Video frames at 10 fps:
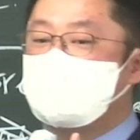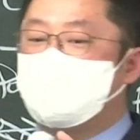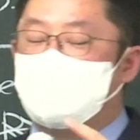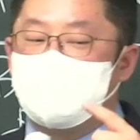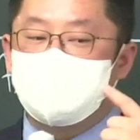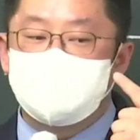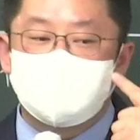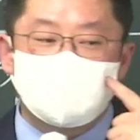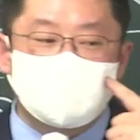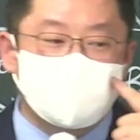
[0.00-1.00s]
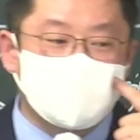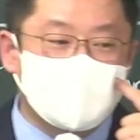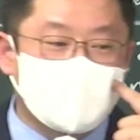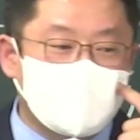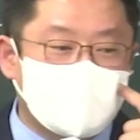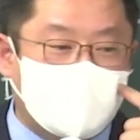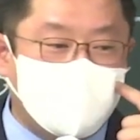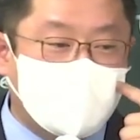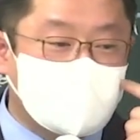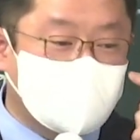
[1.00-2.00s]
of how you look.
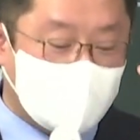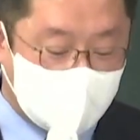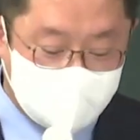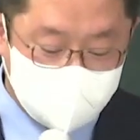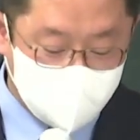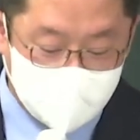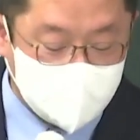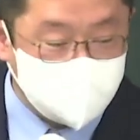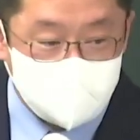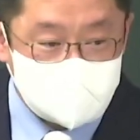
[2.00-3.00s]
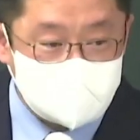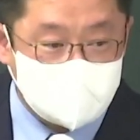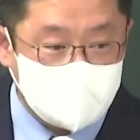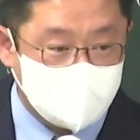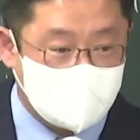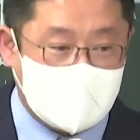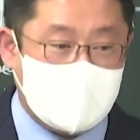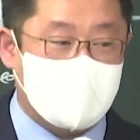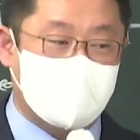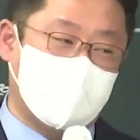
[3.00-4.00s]
Not because how well you study or
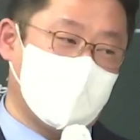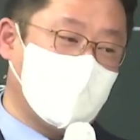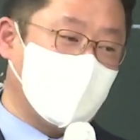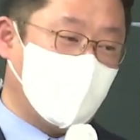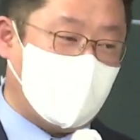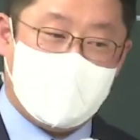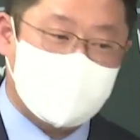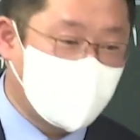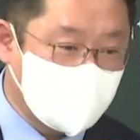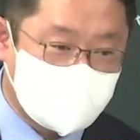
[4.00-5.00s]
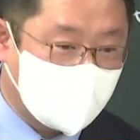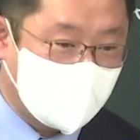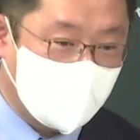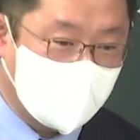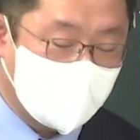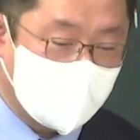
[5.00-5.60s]
how bad you study.